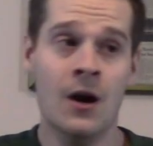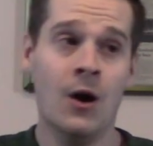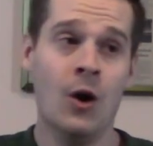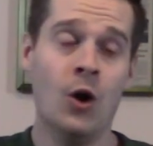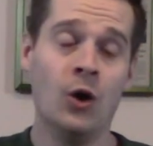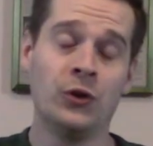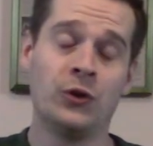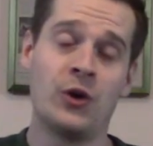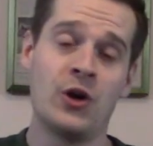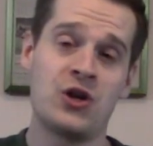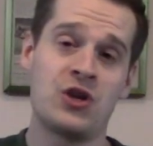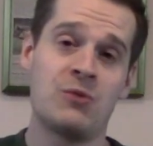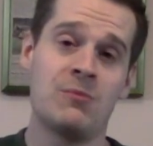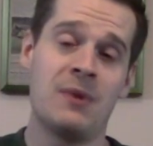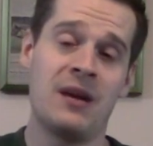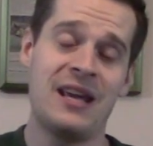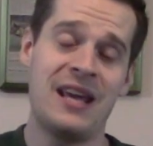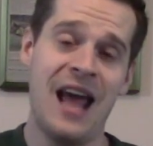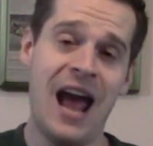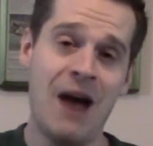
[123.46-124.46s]
hold Christian
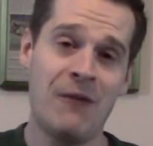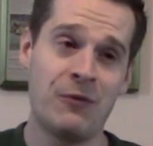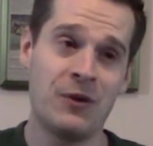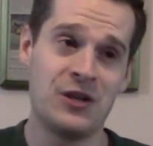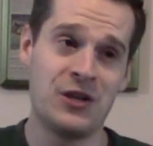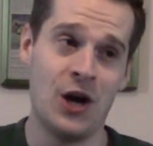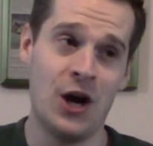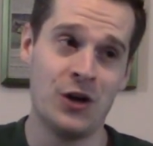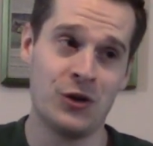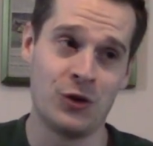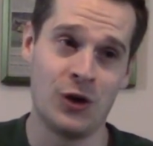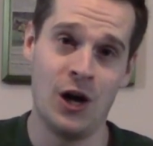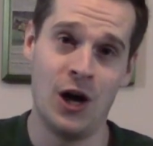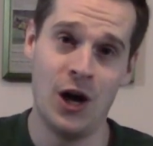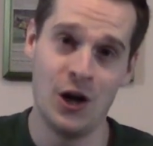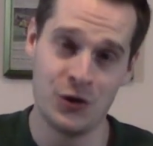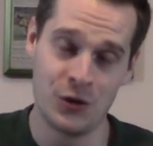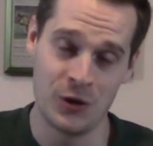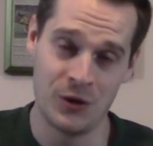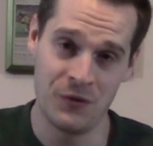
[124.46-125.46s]
McCaffrey to under
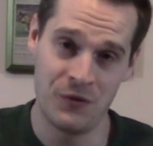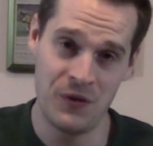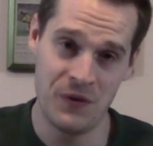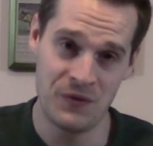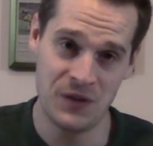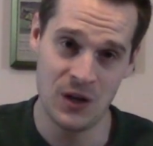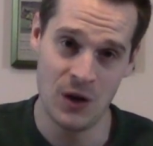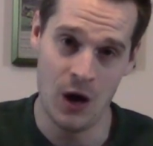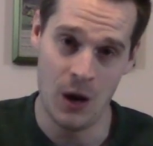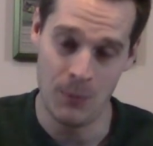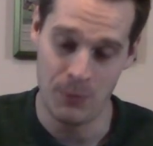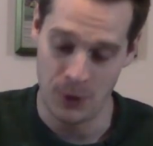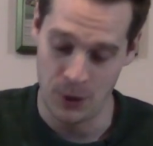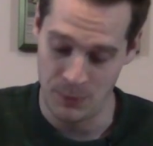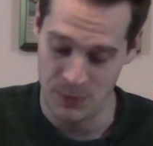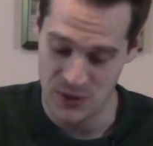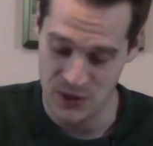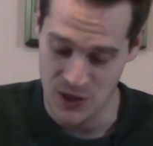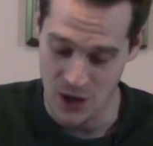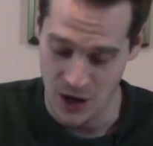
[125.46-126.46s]
150
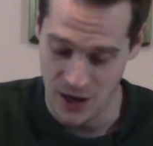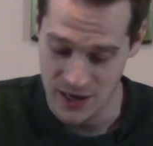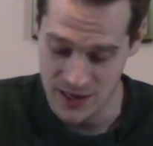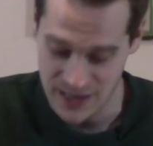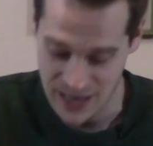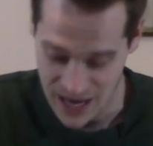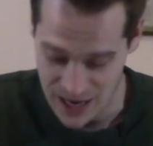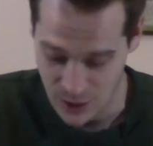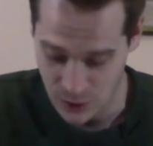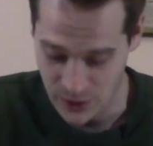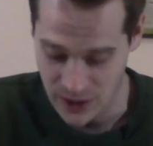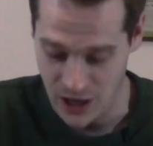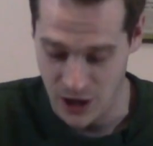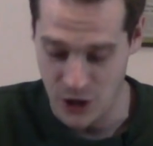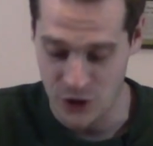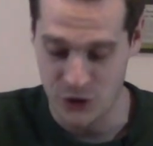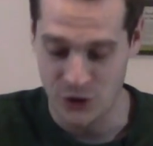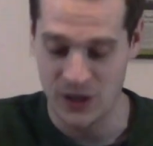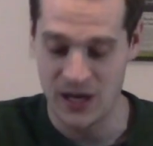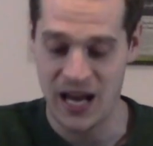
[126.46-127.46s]
all-purpose yards and only
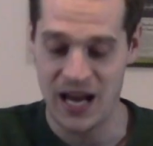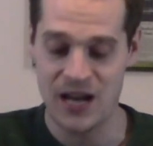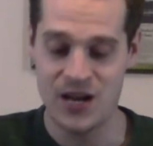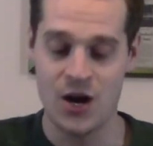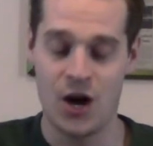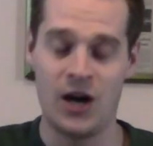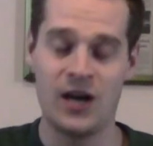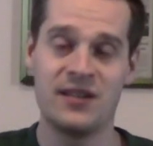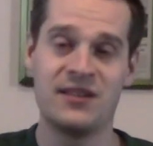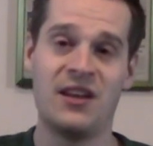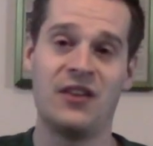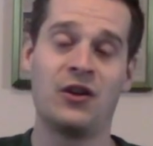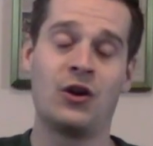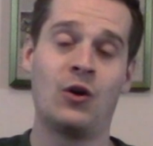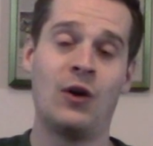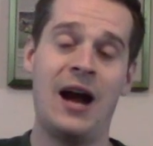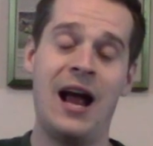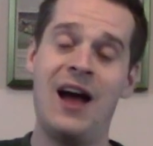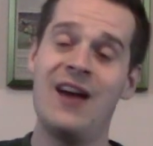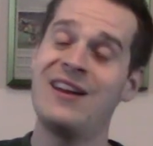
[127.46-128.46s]
108 yards on the
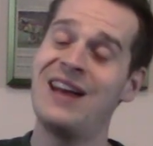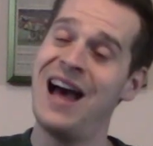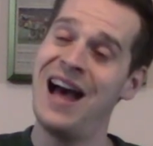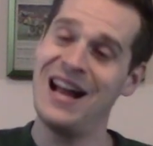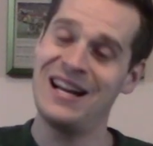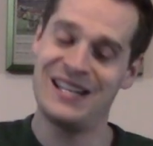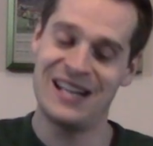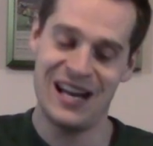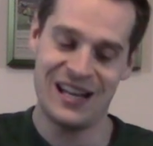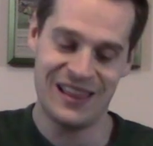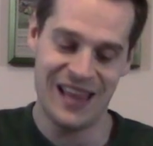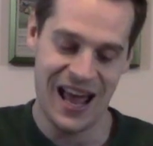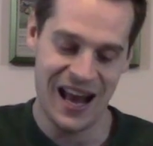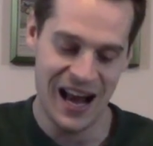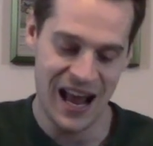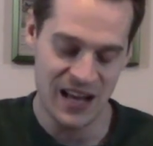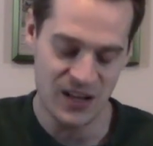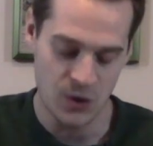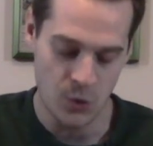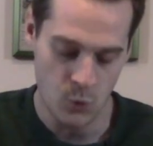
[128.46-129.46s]
ground, I'd take that
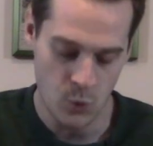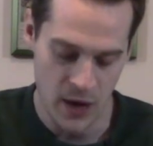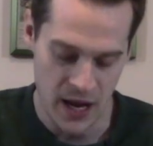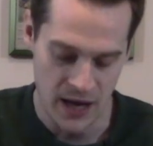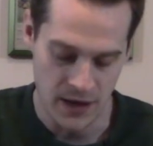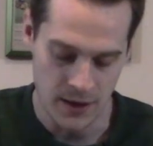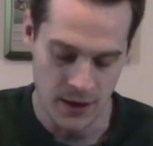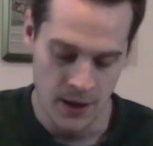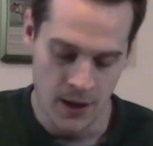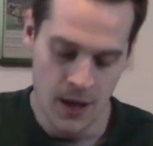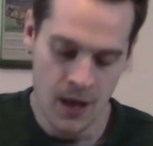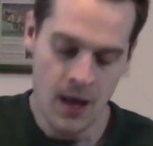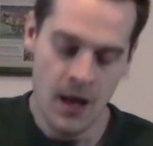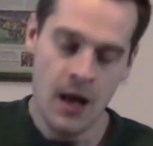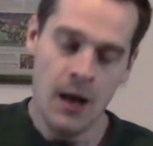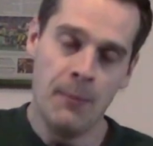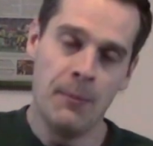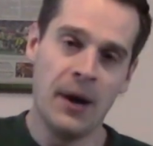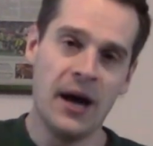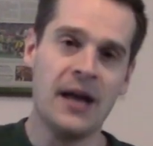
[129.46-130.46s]
as a win.
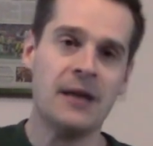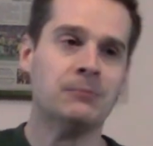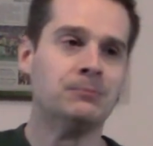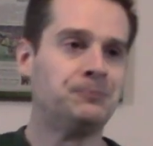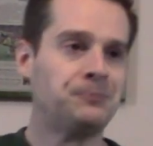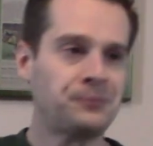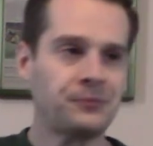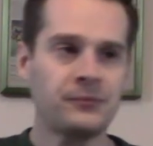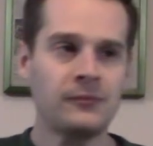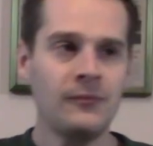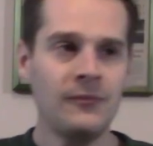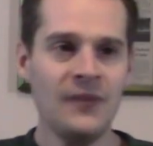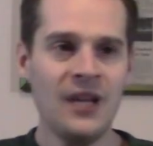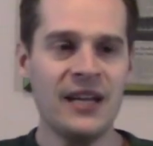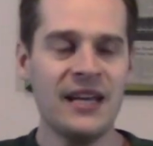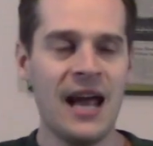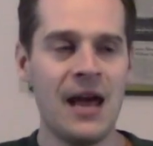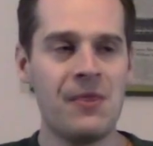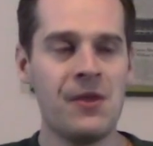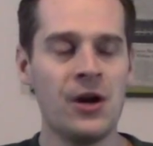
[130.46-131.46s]
But
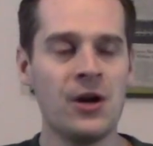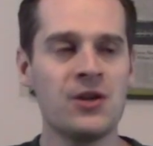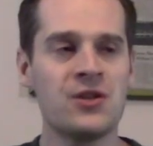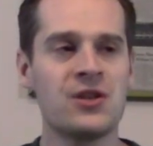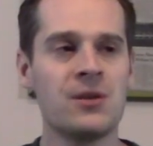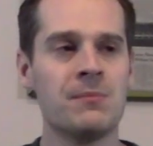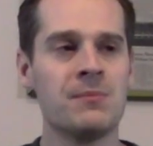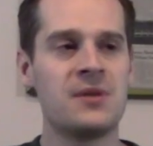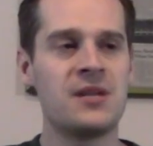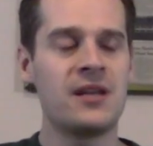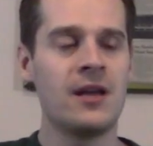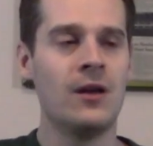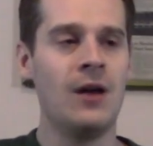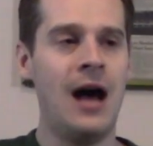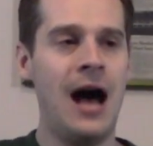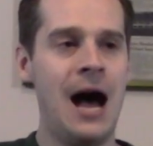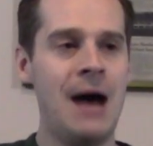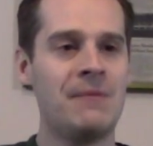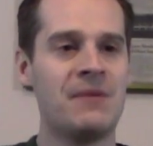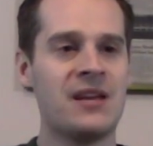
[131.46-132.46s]
yeah, there are some still
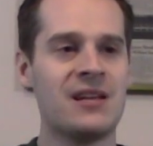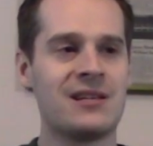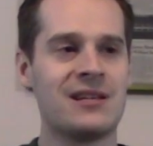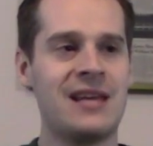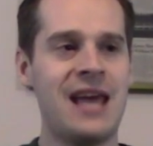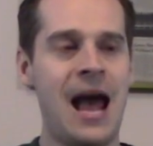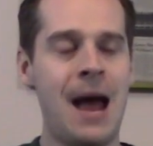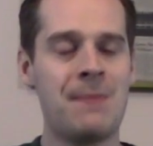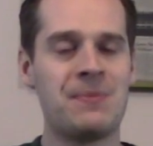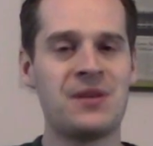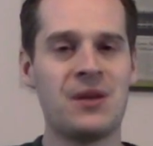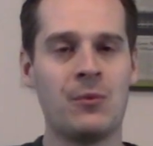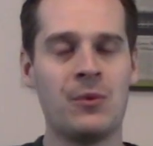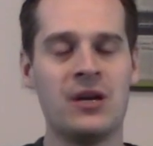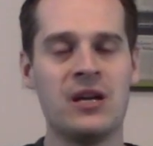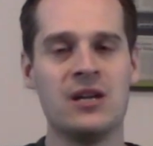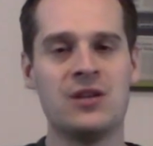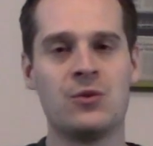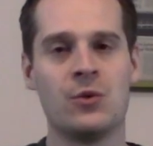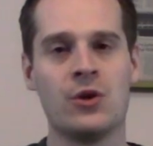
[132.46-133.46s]
obvious gaps that we
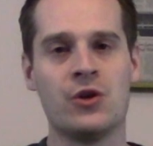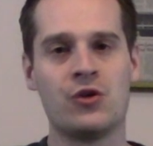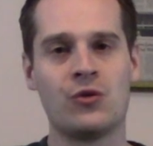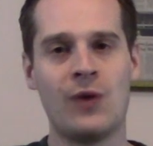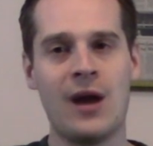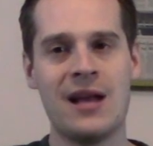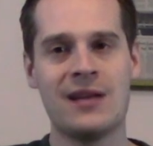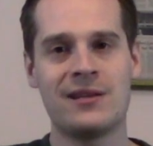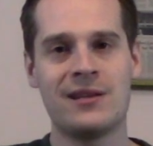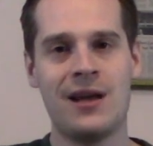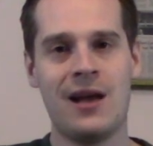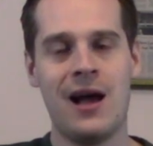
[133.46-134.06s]
need to address